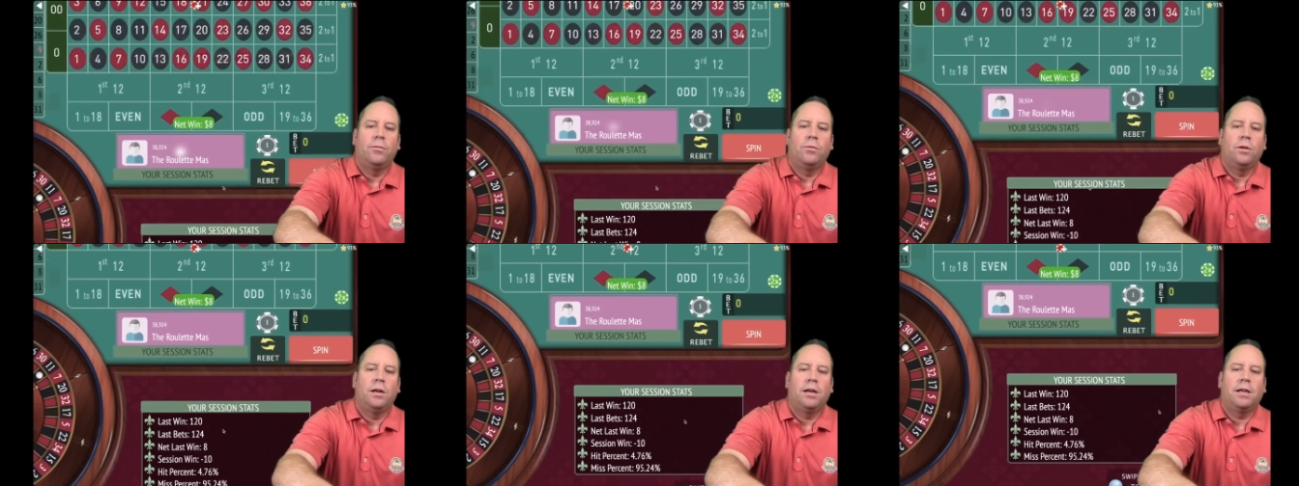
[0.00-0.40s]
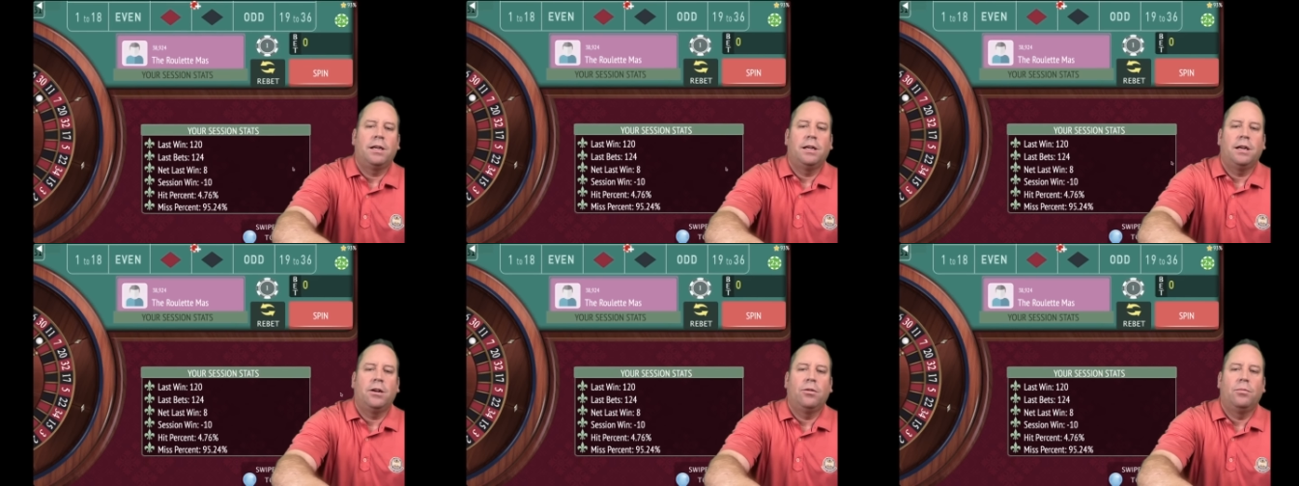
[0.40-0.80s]
we're not going
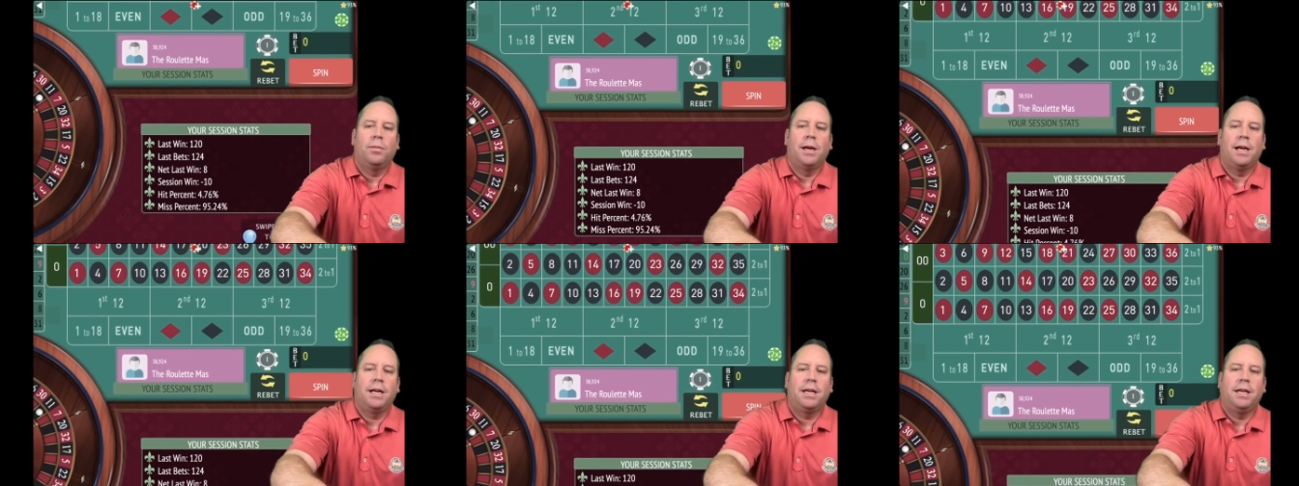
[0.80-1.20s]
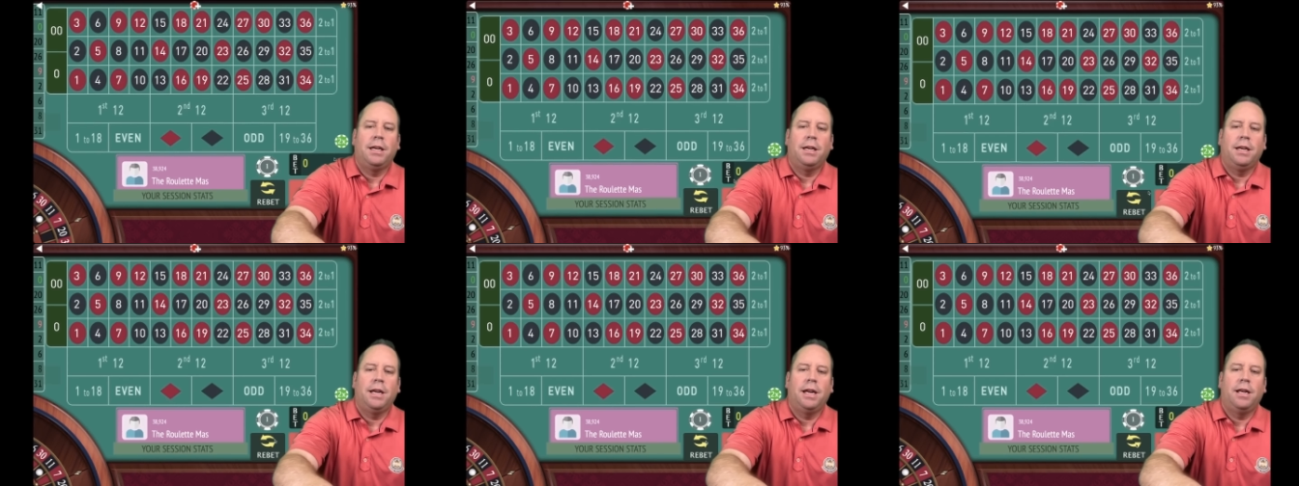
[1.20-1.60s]
to go back
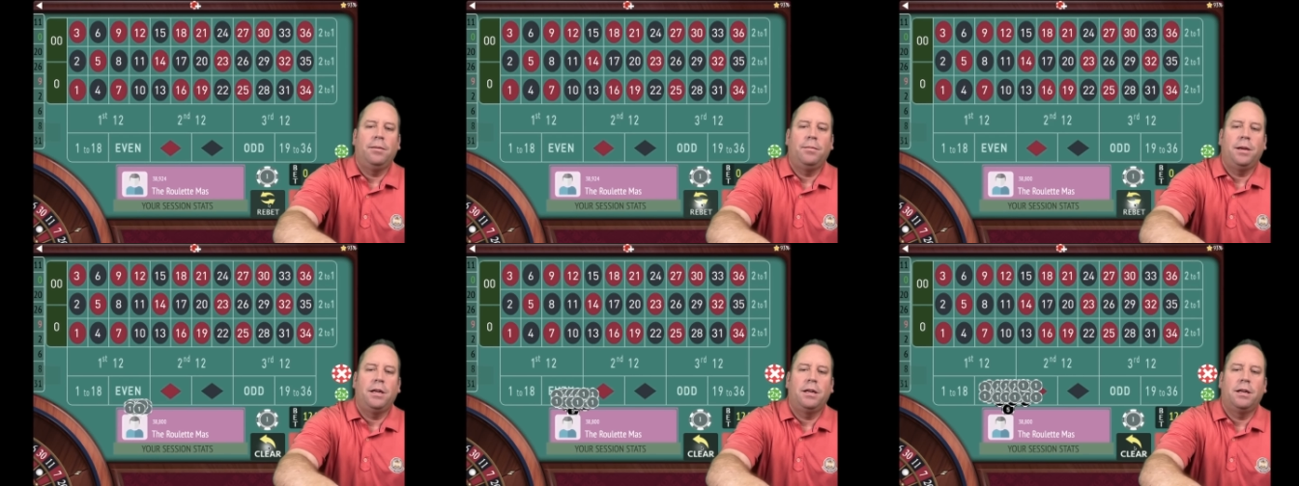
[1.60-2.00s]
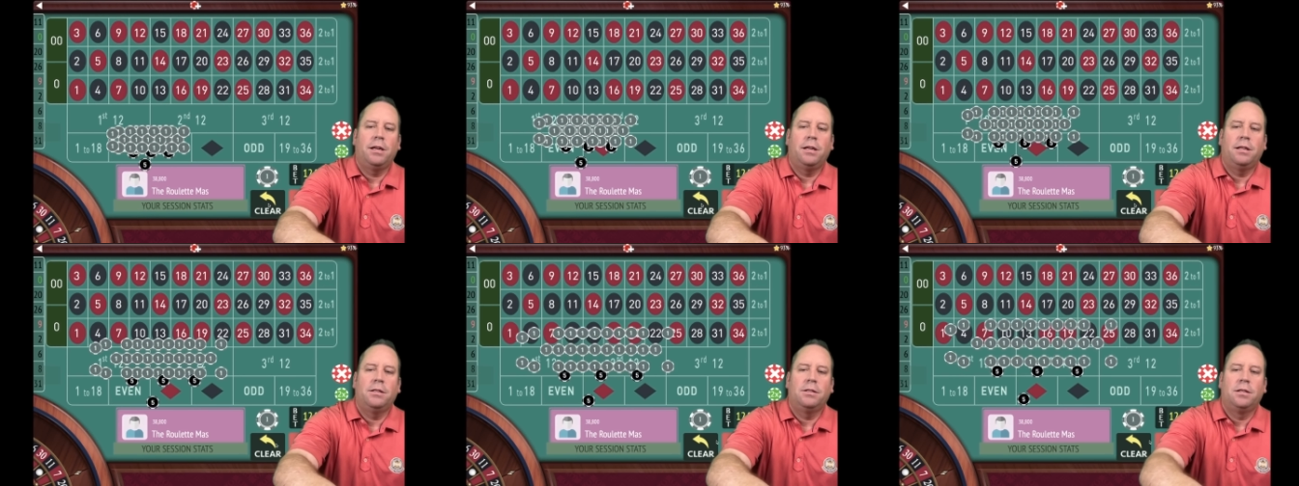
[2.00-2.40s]
yet
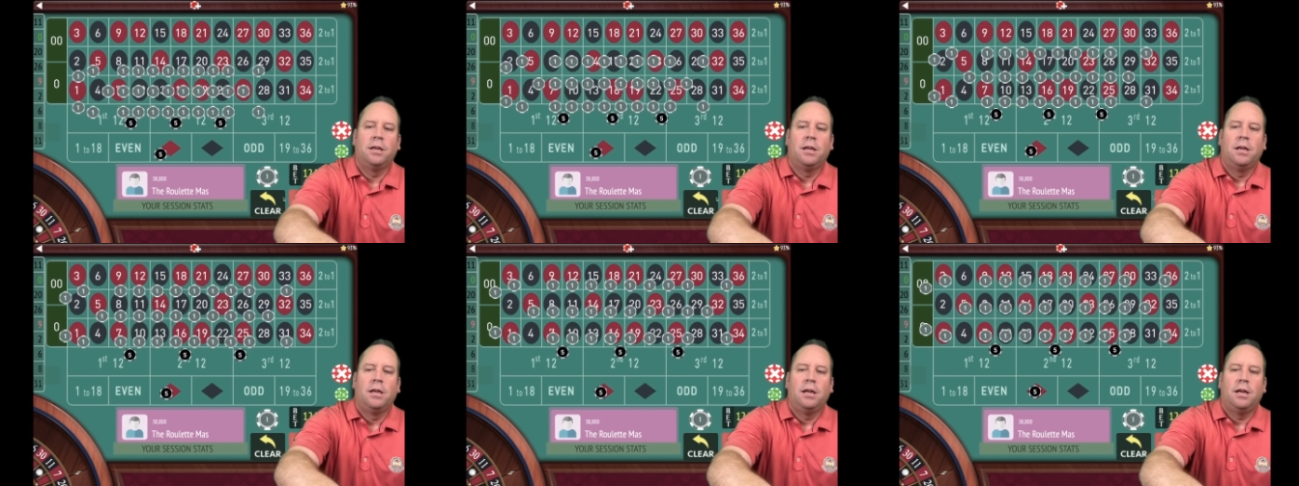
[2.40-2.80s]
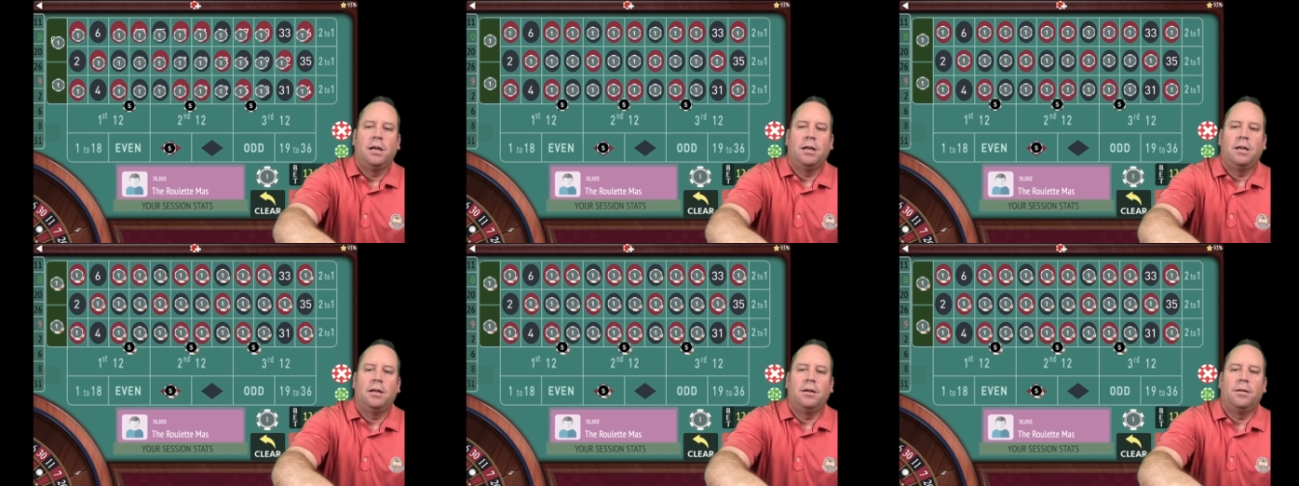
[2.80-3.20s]
because
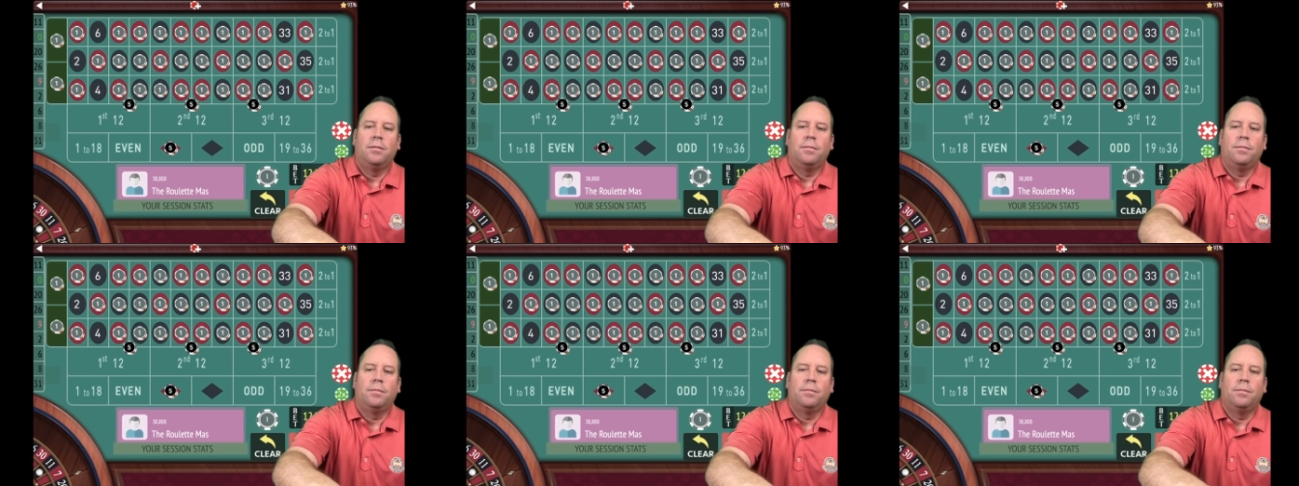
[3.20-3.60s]
um,